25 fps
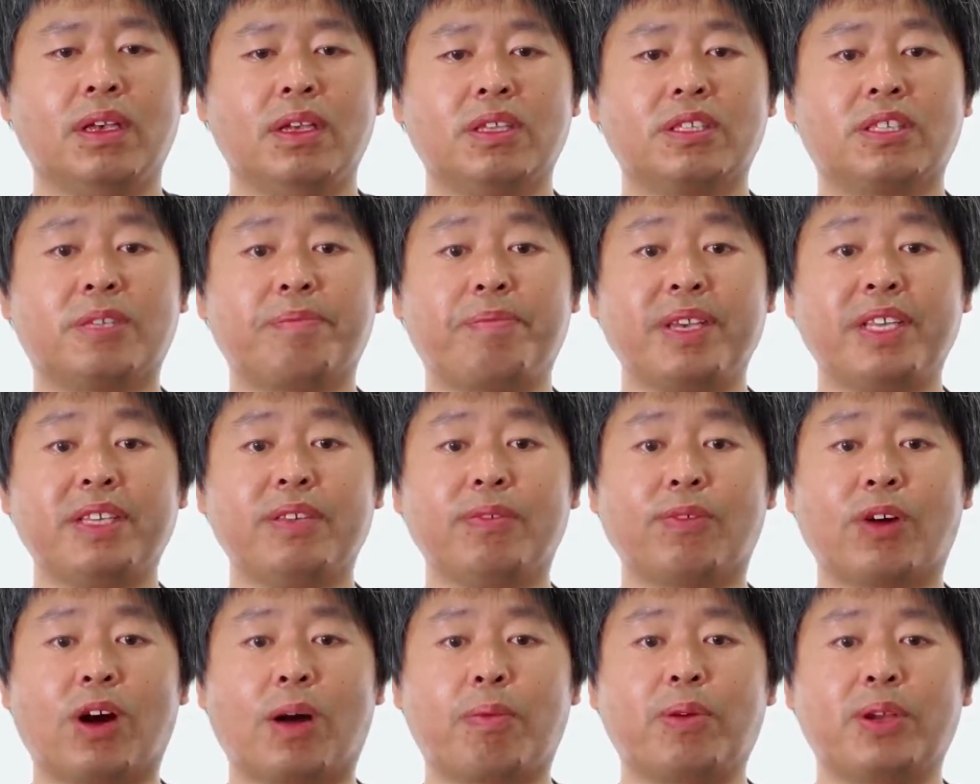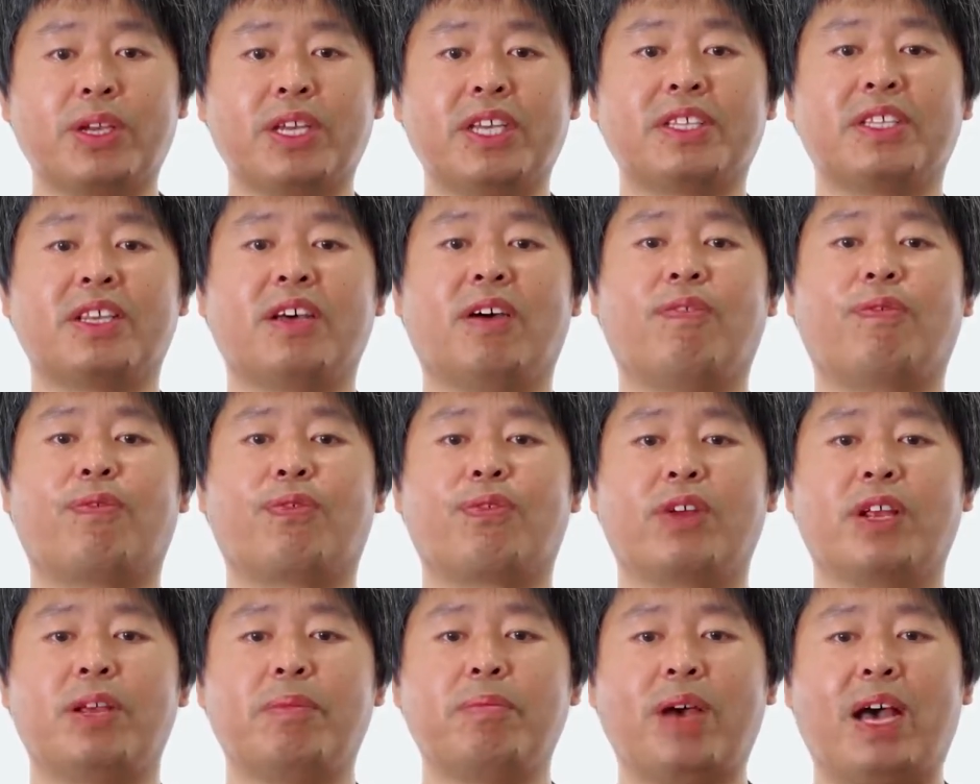Spacewarp is a
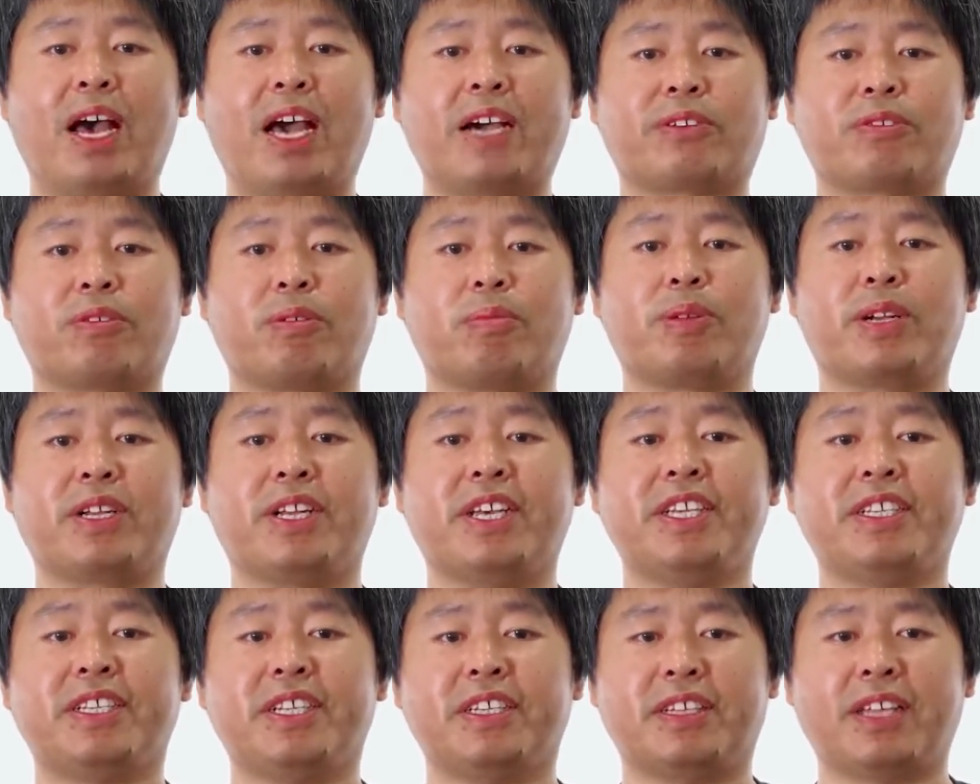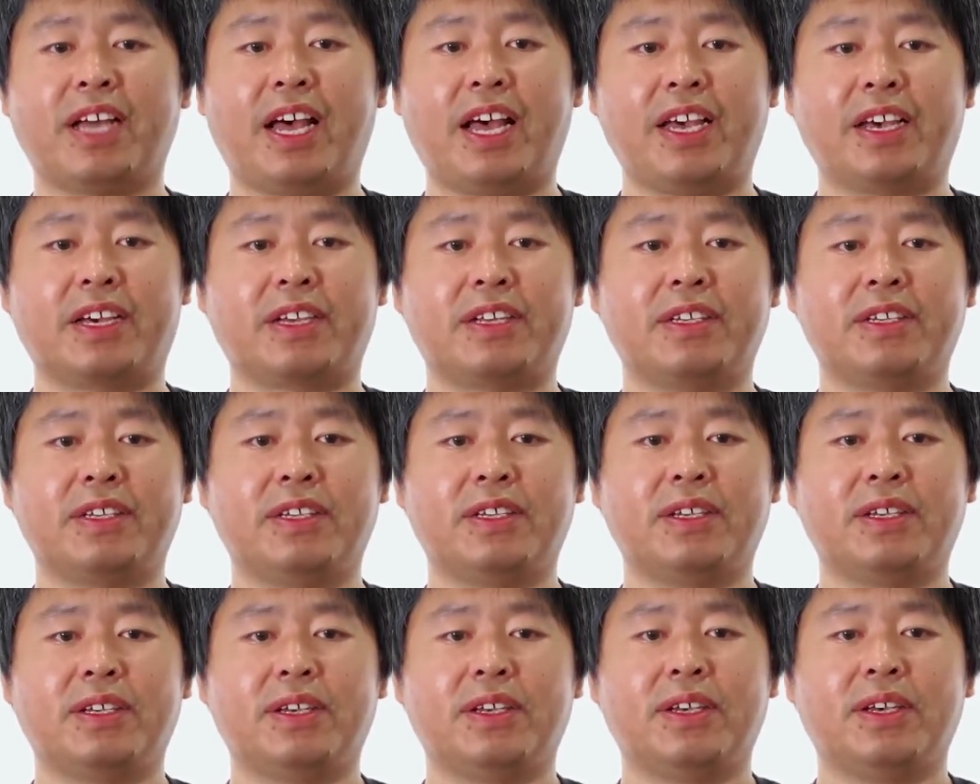frame extrapolation tag,
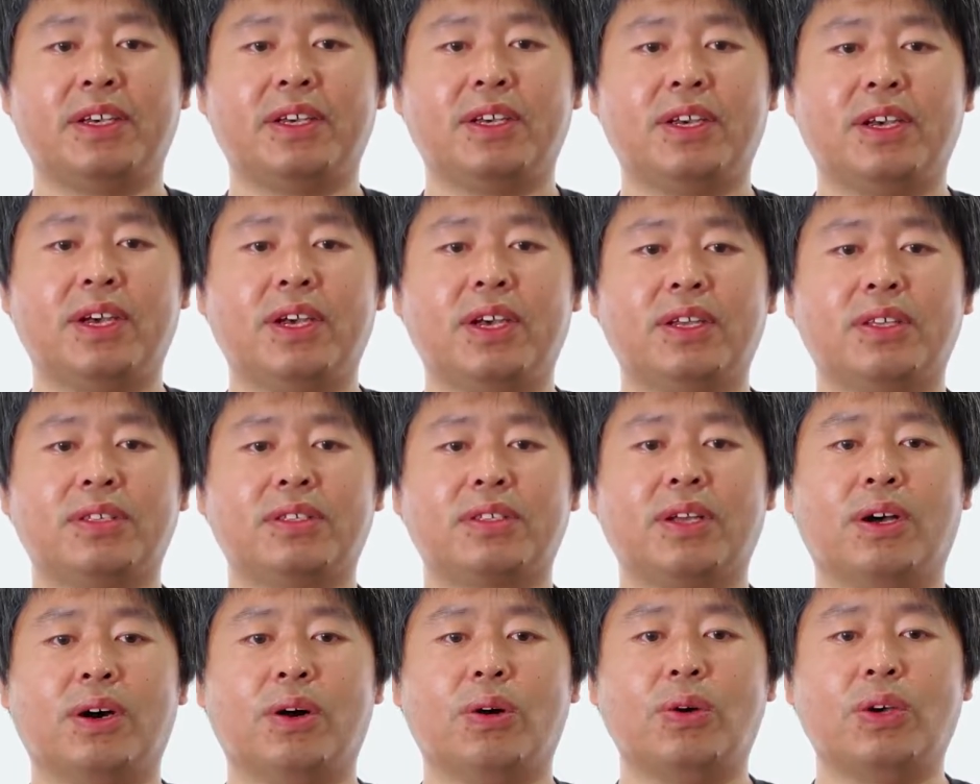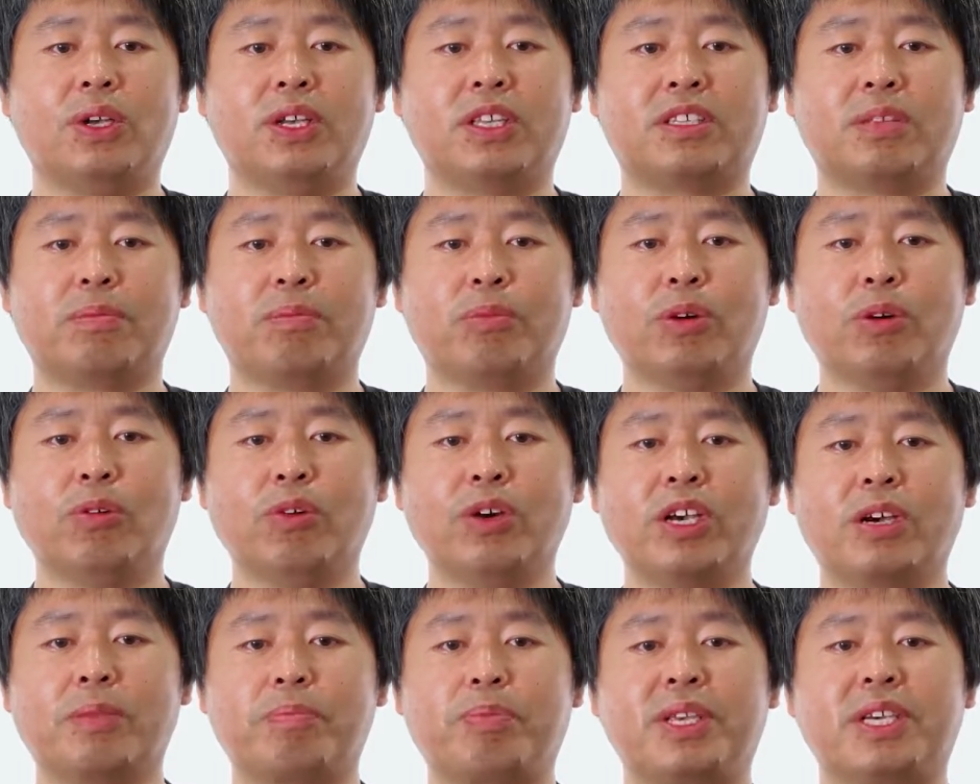so it's
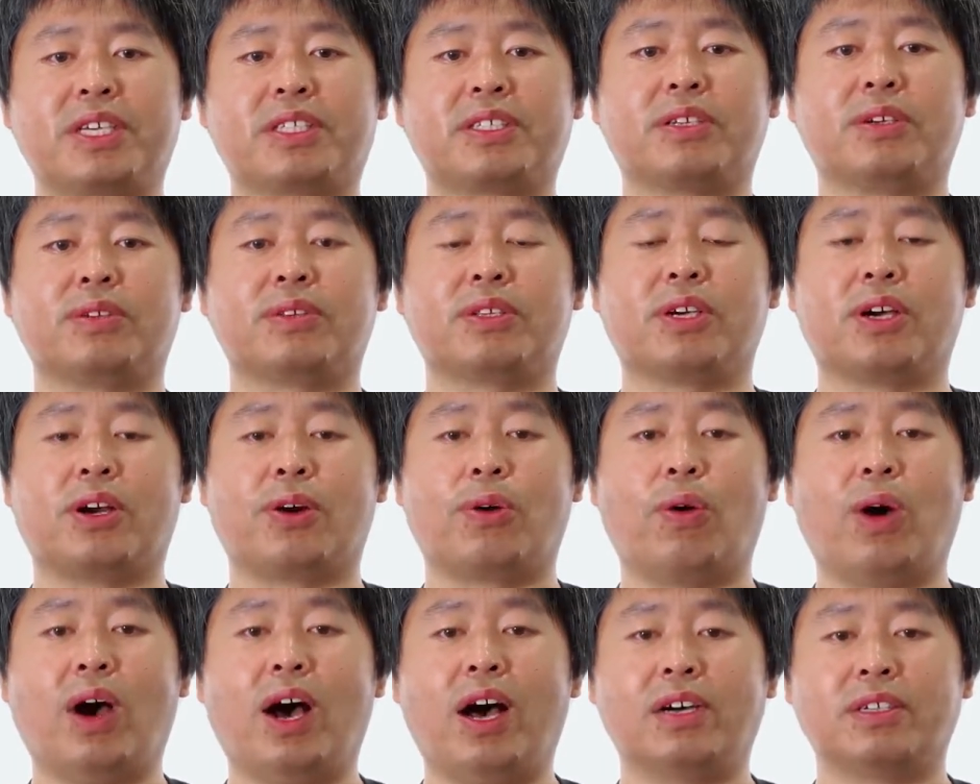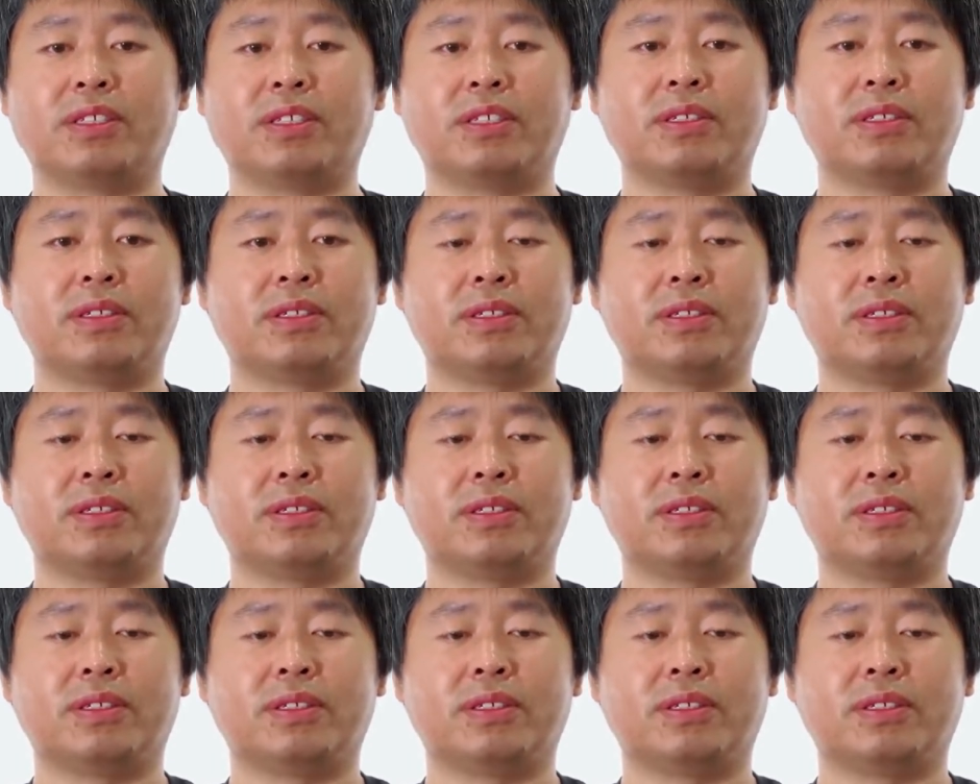moving pixels around.